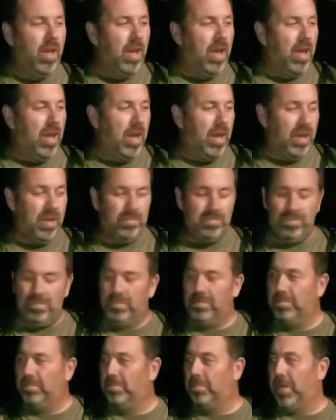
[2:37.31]

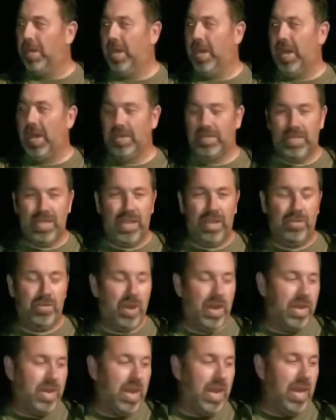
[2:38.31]
But I'll tell you
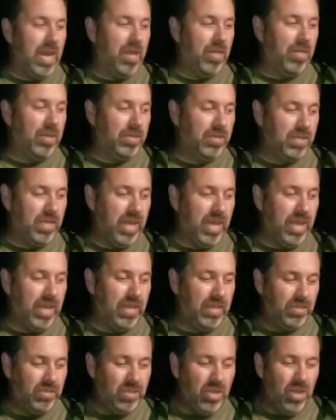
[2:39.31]
right now, this thing
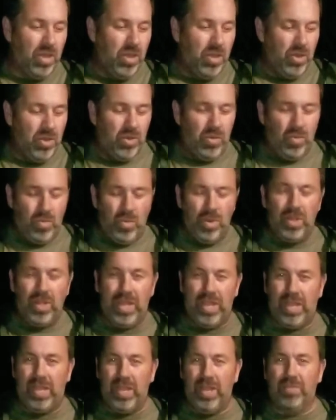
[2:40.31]
is
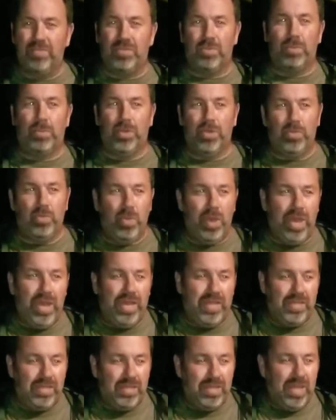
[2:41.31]
really comfortable the way
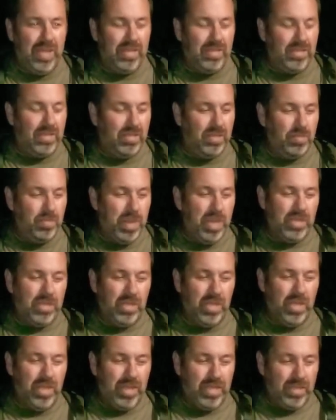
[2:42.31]
it sits,
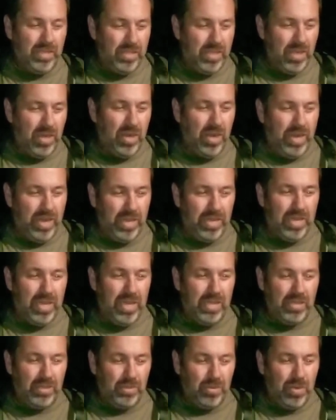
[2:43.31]
especially considering it
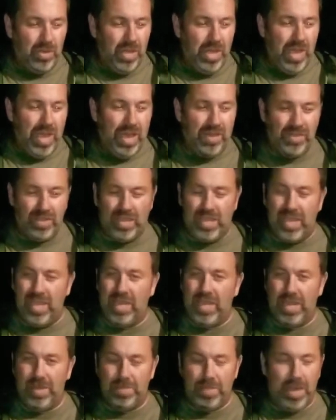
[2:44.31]
doesn't really have a
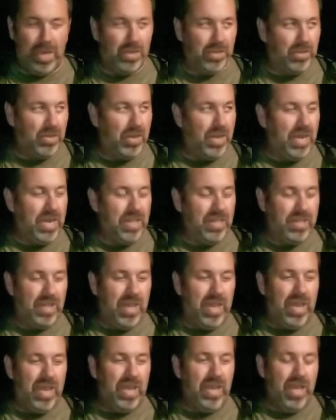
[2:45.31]
kidney belt or
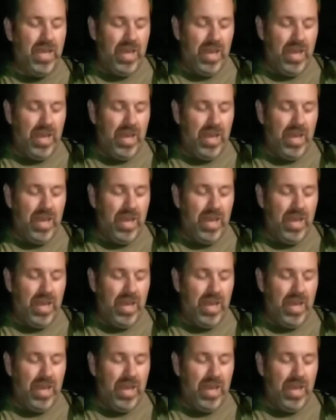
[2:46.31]
anything.